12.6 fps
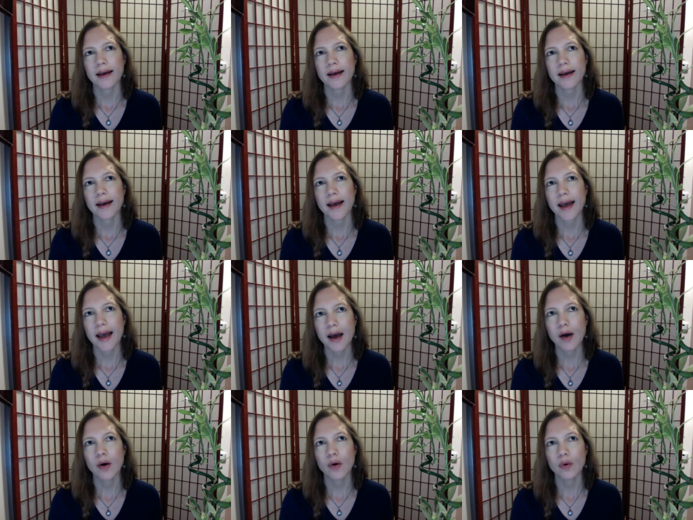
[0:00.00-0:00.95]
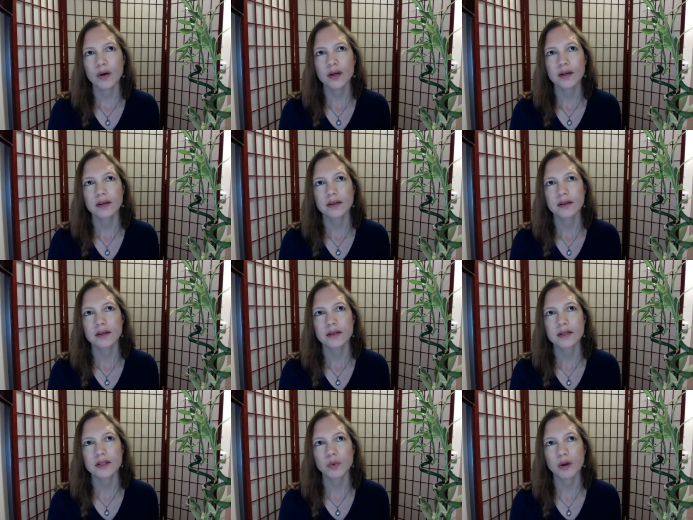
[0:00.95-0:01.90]
how
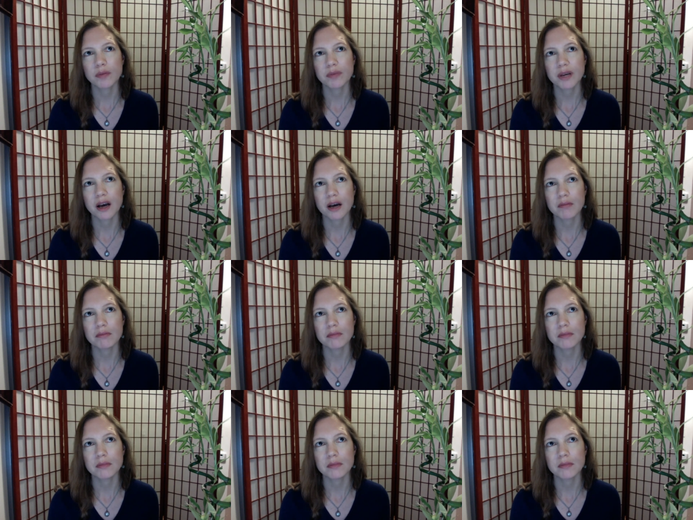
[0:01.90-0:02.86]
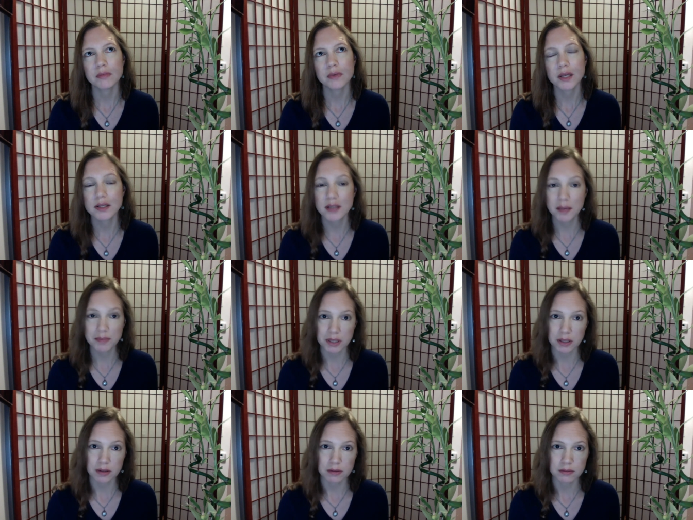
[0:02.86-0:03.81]
does one become
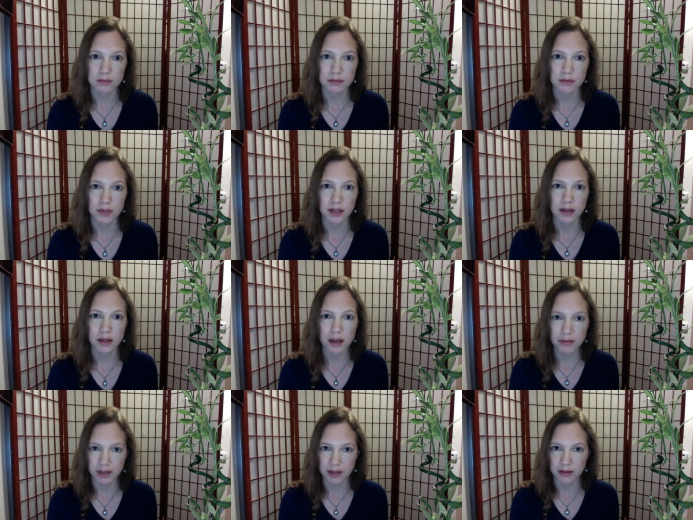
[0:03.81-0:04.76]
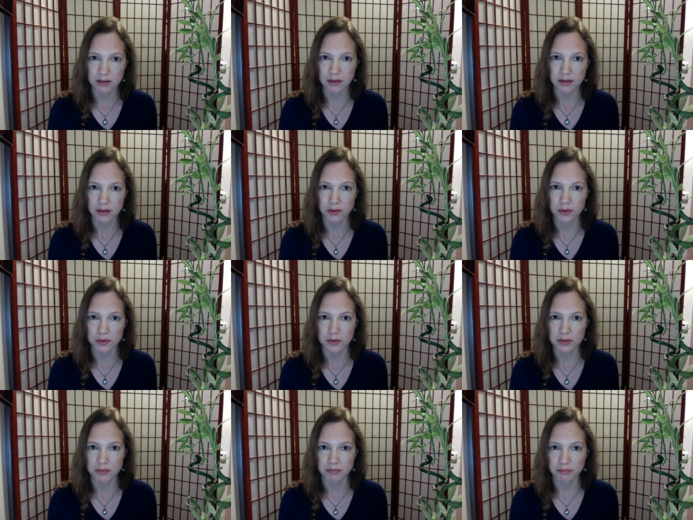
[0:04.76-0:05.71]
accepting and loving of
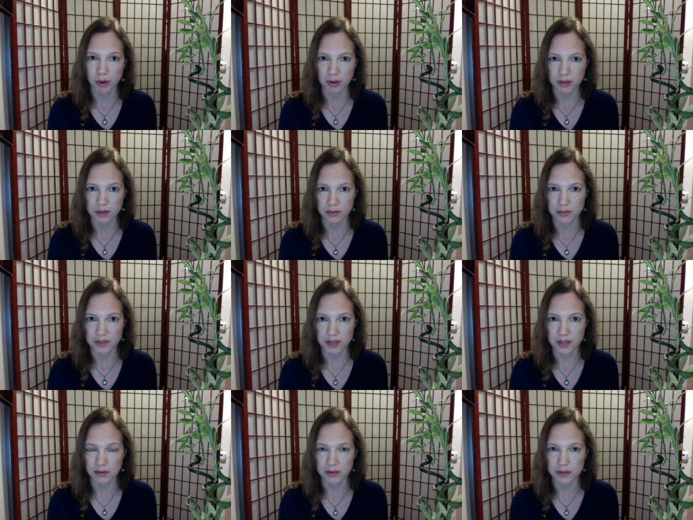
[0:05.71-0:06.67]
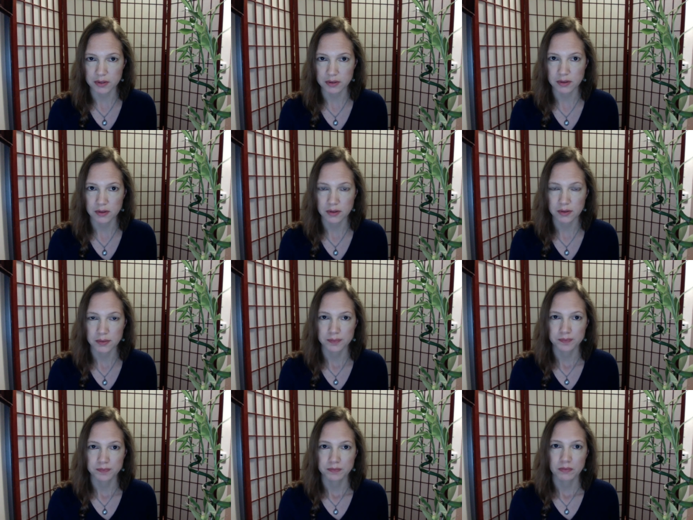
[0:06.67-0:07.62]
those parts of themselves?
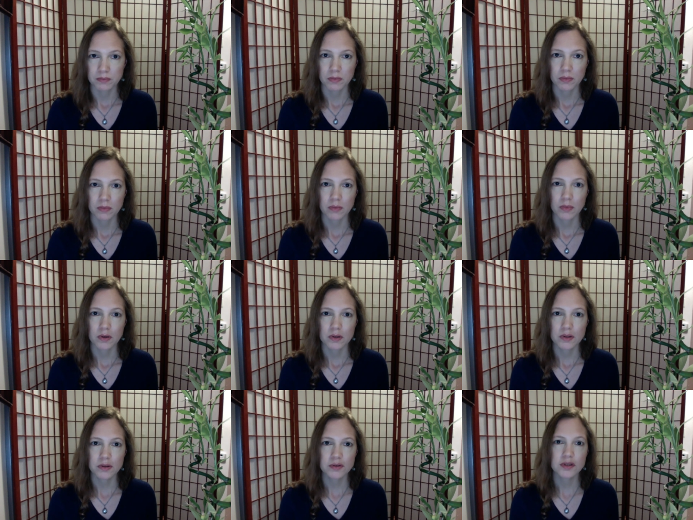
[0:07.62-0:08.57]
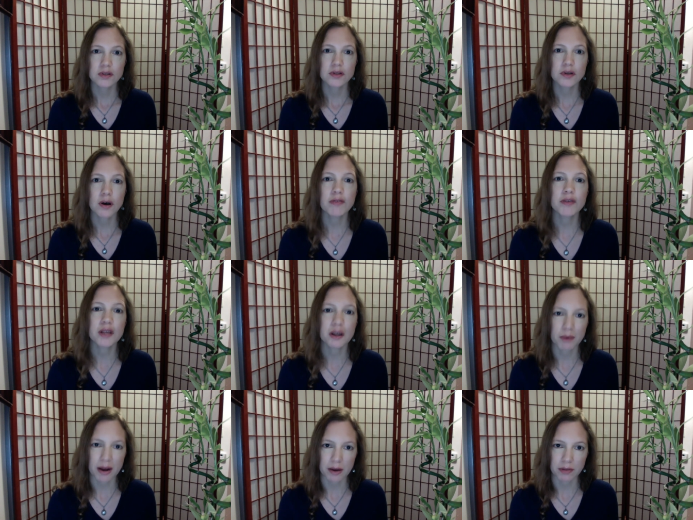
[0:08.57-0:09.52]
So there's a softening
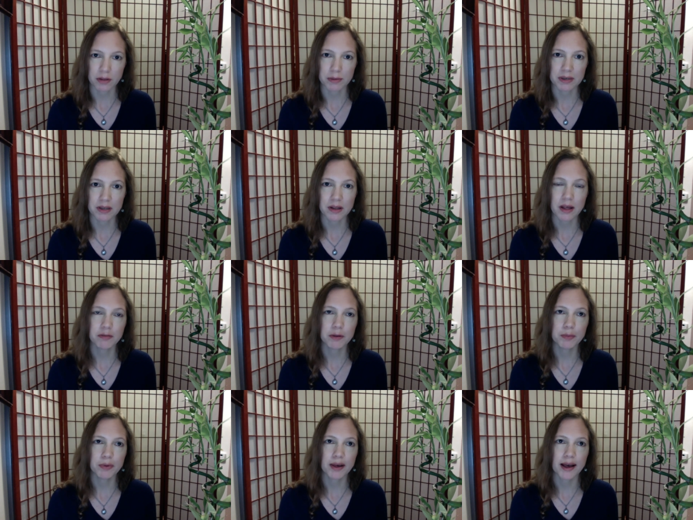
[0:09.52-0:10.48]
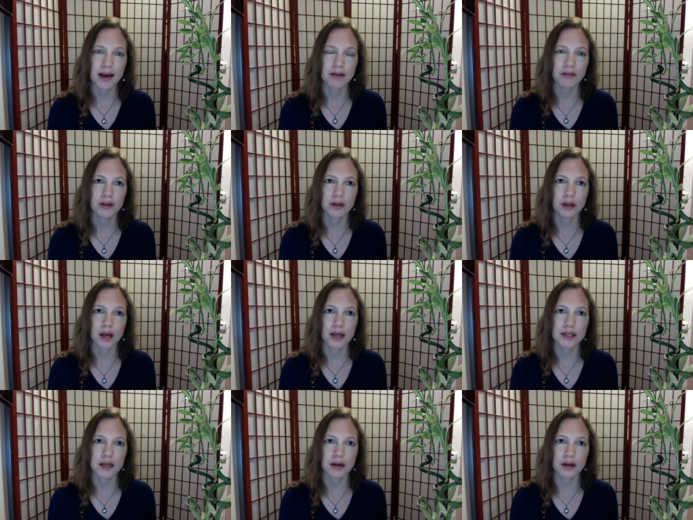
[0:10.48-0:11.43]
around them. I mean, a lot of people have a
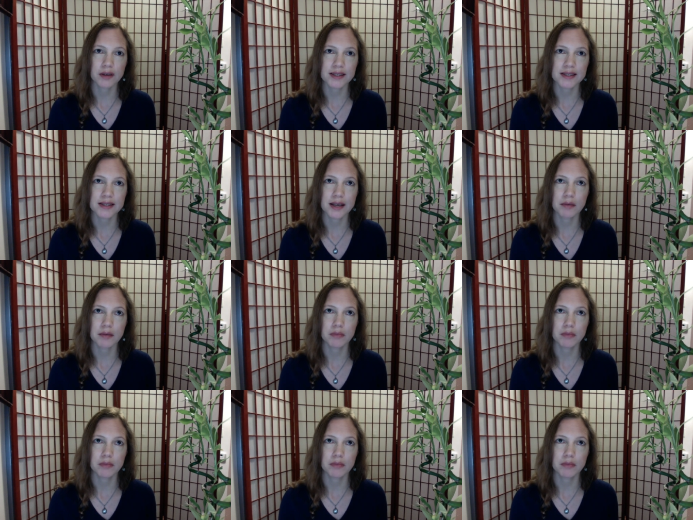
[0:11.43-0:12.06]
lot of, I'd say,